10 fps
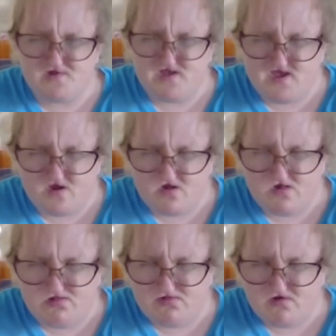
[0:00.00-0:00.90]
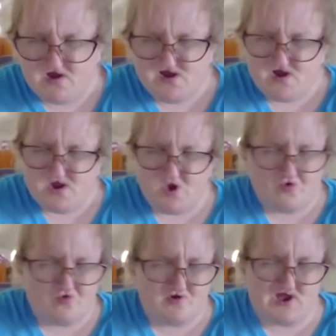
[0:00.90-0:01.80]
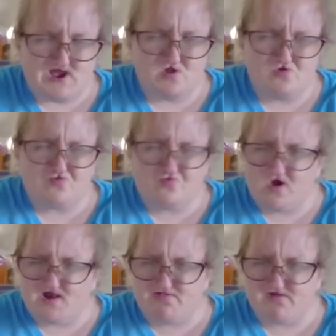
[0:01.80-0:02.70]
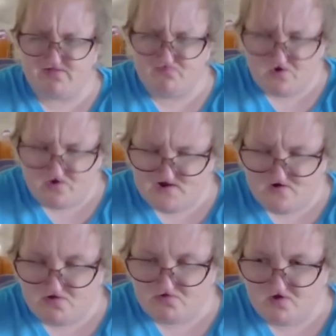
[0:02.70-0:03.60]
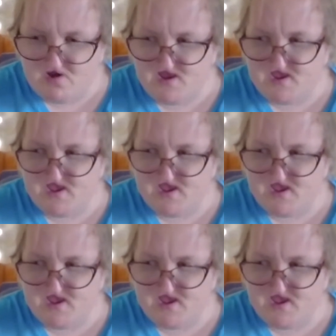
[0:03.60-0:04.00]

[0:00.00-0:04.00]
is and what accessibility looks like